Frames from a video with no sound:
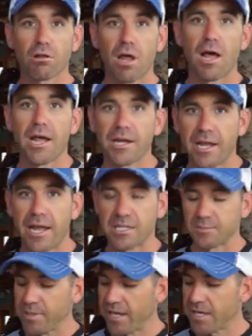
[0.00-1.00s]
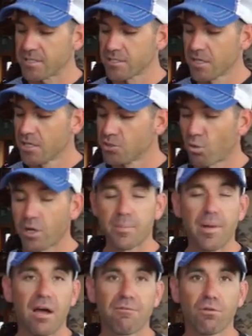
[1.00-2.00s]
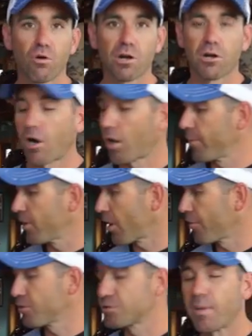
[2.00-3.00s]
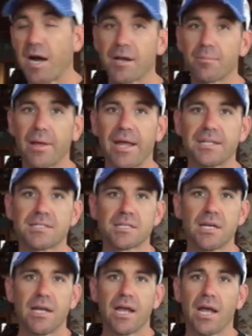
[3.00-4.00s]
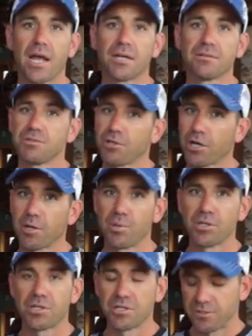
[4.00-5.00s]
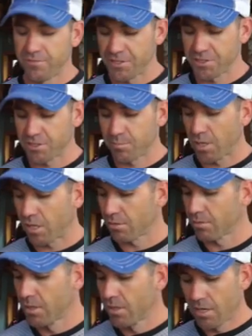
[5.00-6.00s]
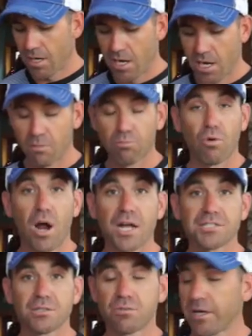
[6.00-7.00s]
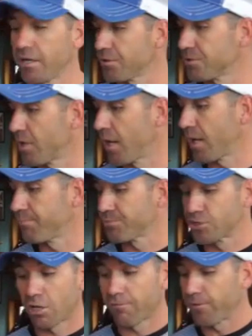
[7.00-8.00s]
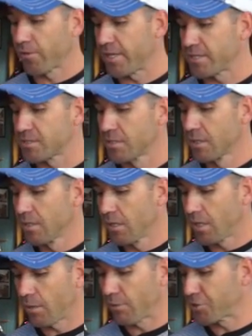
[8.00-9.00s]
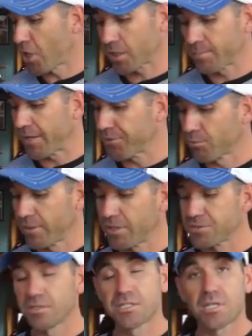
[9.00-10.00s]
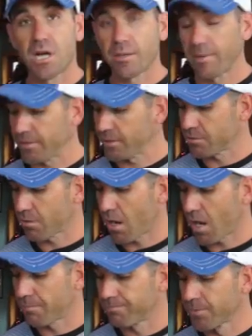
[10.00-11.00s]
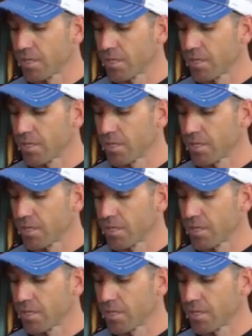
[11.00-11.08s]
line, XPS 20 pound fluorocarbon on those bottom baits, and you're going to put those fish in the boat. Rods and reels. So for these, we talked about the reels, so let's talk about this rod.